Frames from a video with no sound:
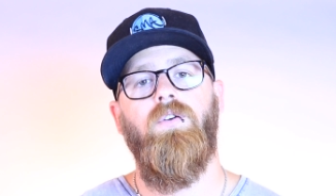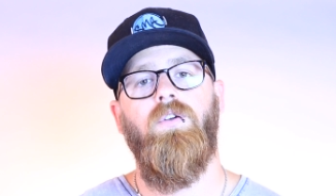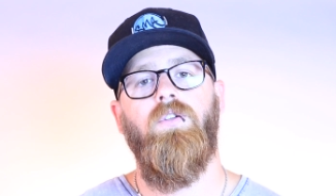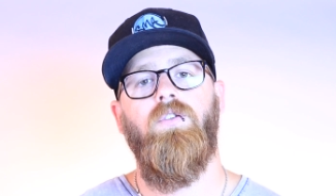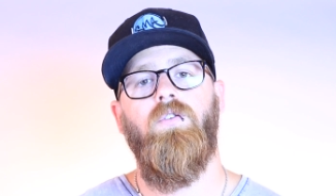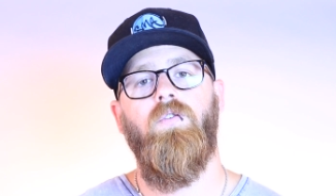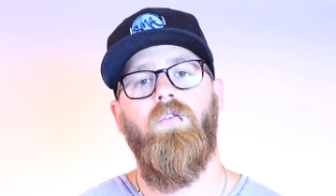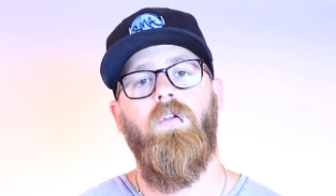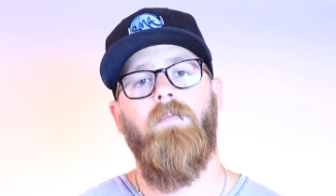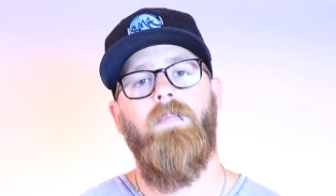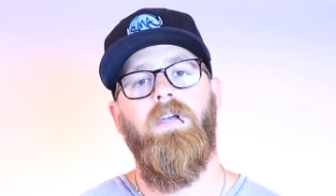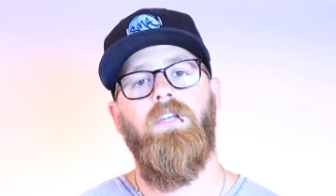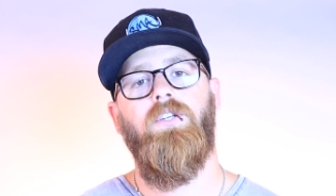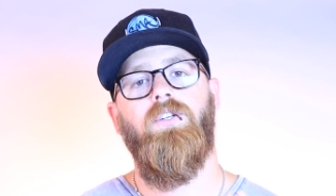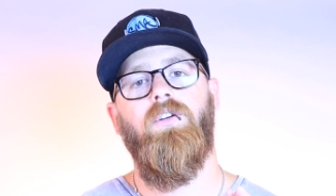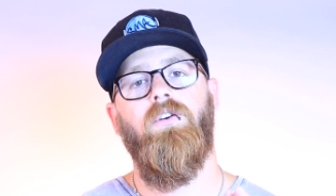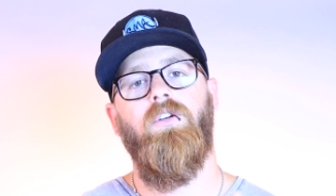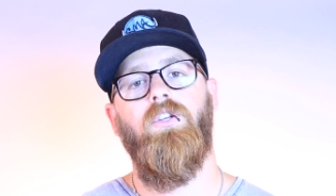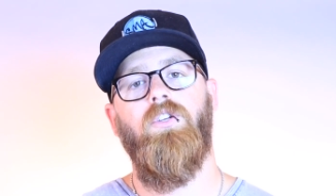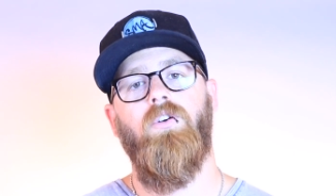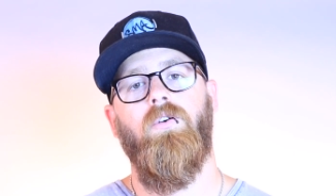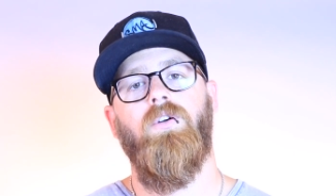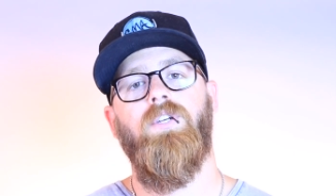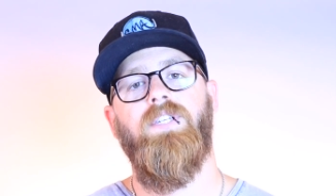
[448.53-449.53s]
you can do to make
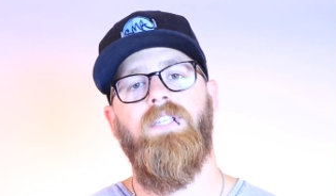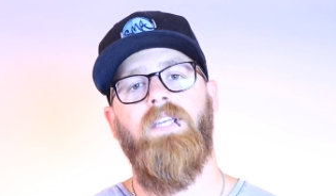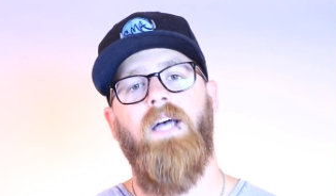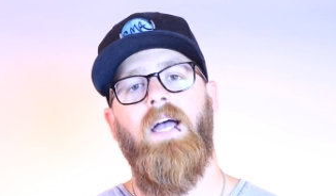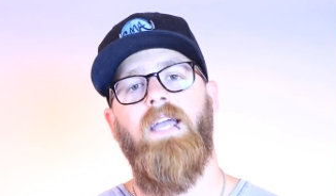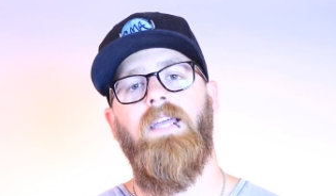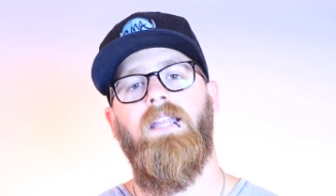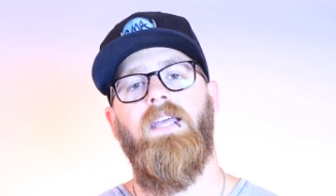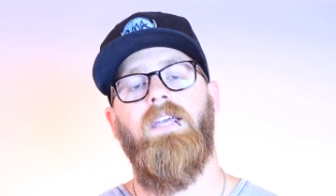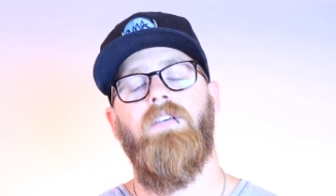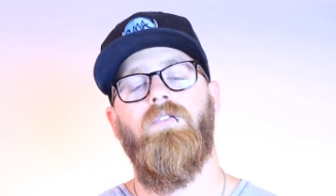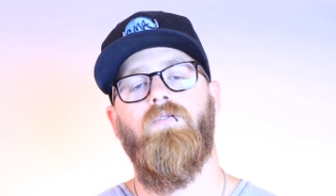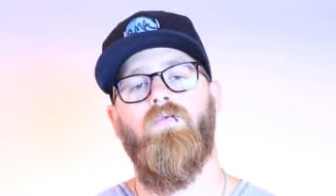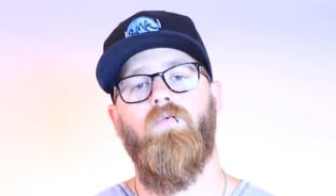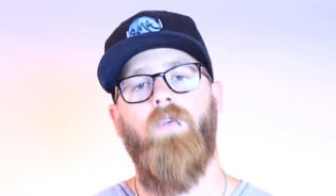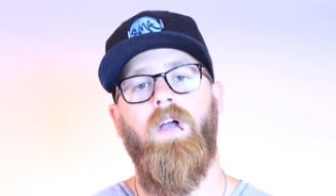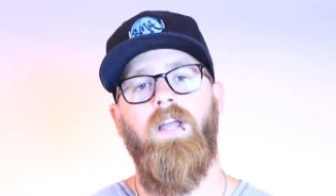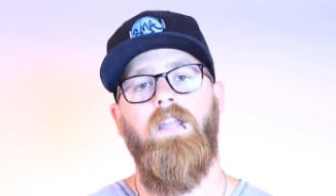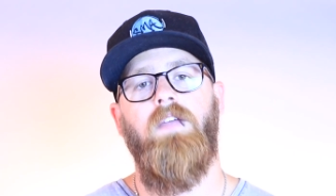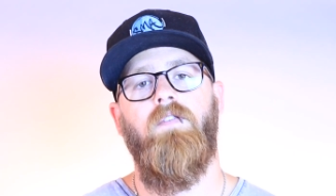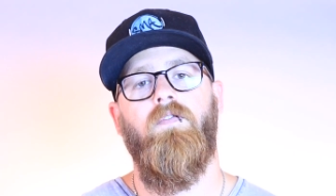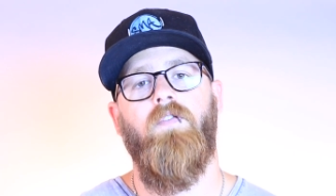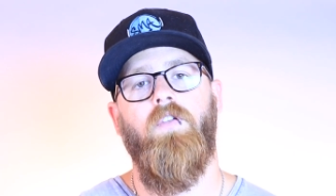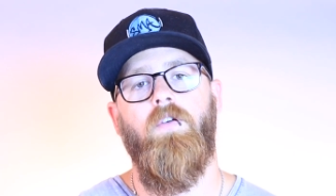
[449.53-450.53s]
sure your site is
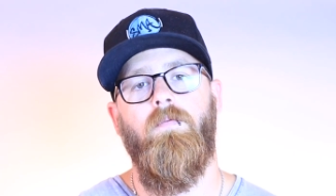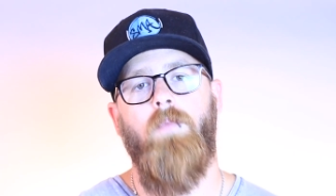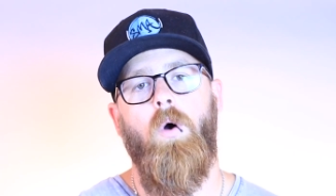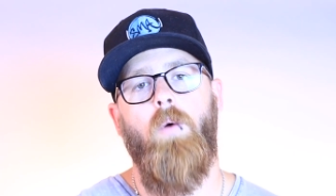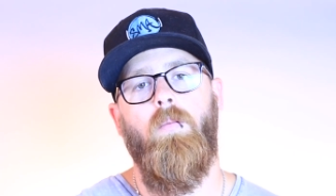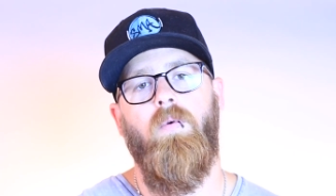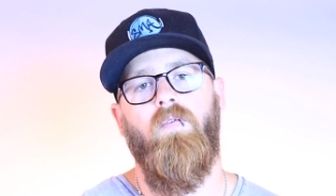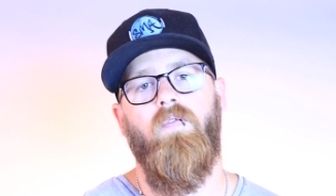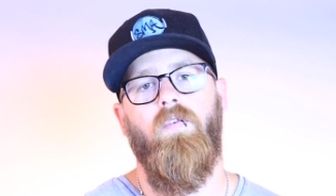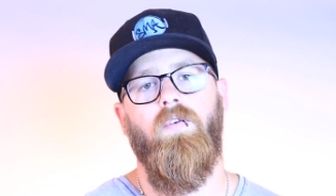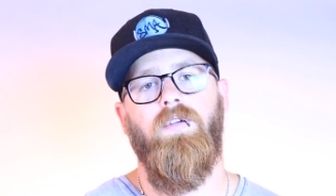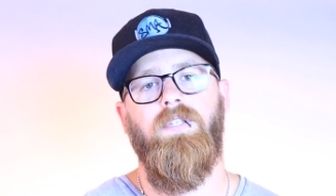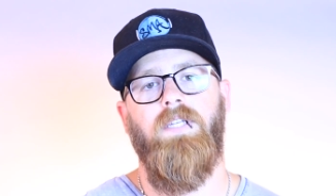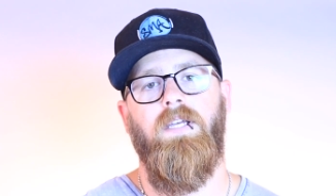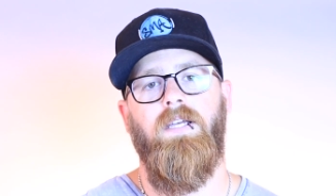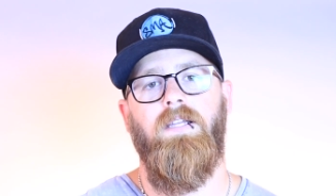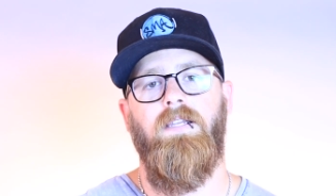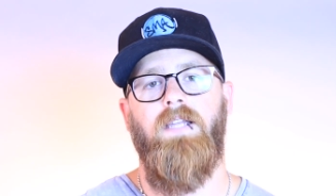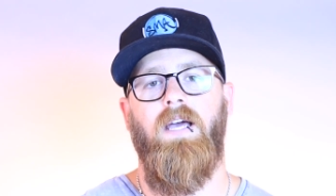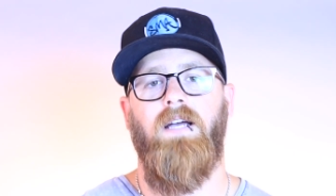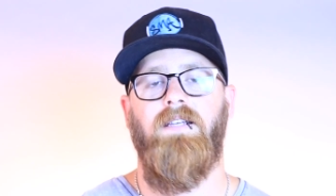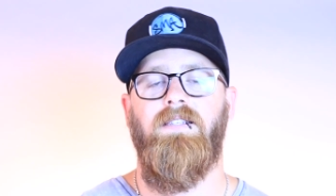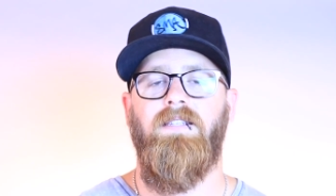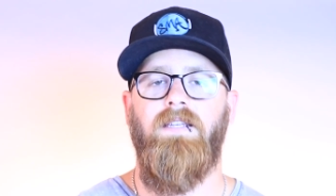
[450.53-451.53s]
ready for the mobile first
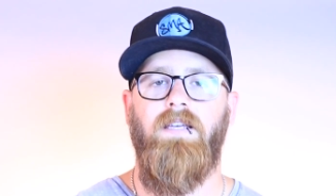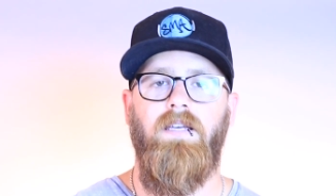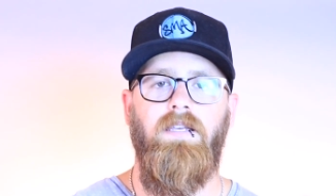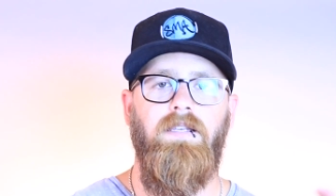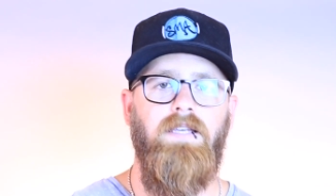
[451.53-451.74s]
index.